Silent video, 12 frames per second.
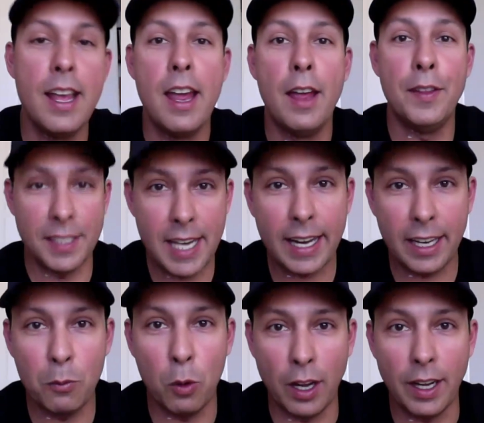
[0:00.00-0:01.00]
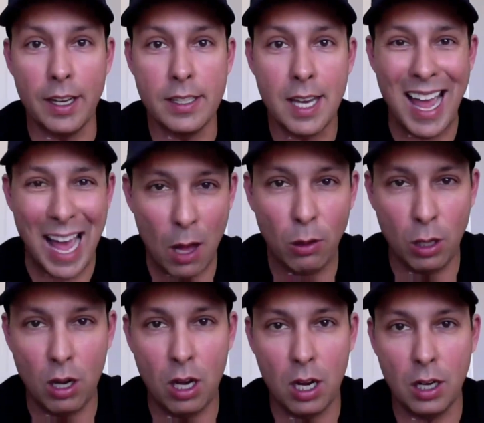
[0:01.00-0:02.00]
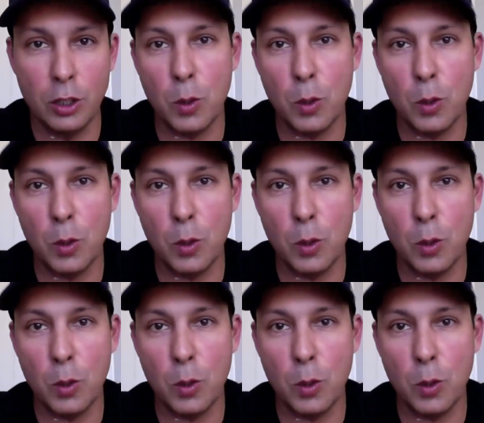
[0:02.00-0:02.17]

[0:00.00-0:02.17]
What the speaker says: The second one is, how long do